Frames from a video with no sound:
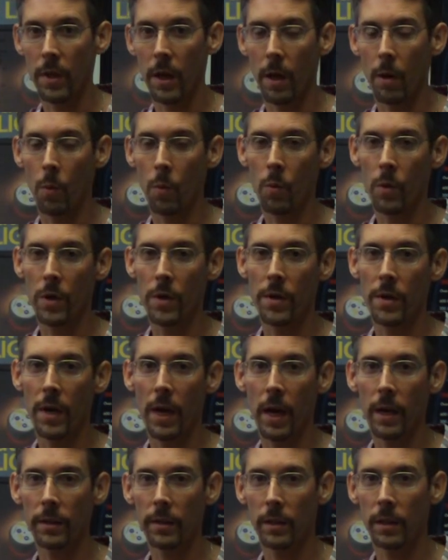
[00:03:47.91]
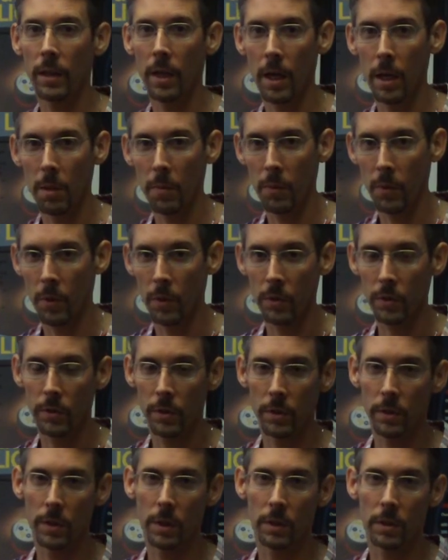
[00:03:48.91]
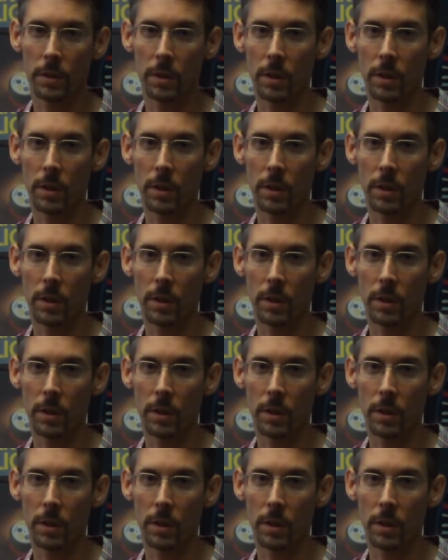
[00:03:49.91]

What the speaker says: that we're not the kind of person that's